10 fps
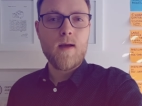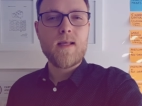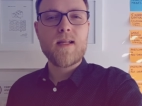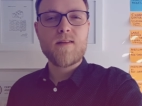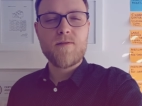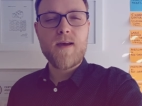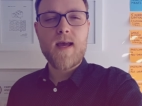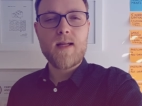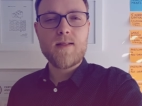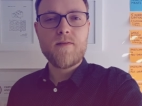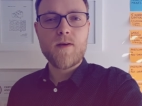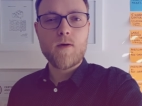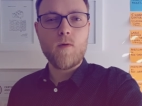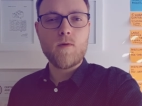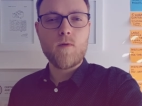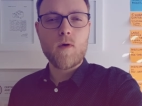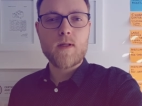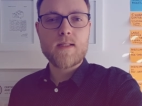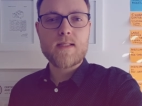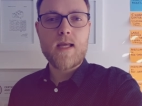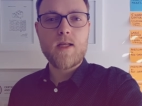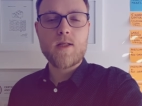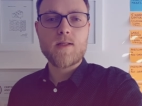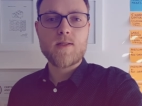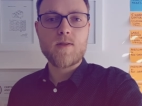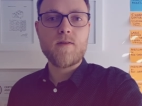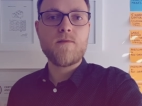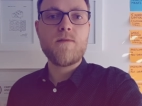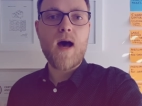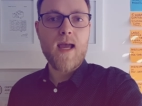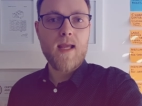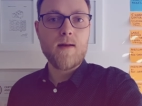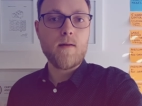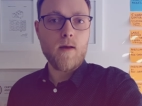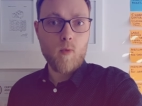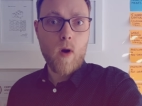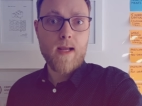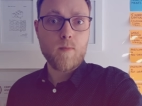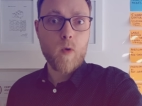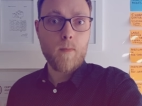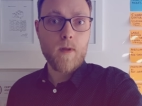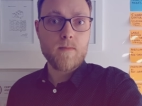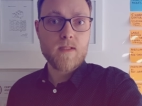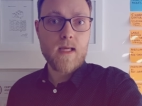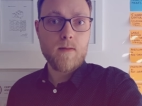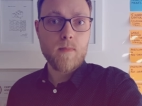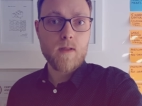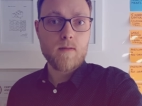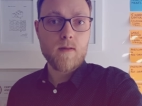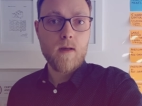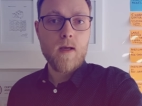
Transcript: Yet it's fairly difficult for organizations to define a right problem statement.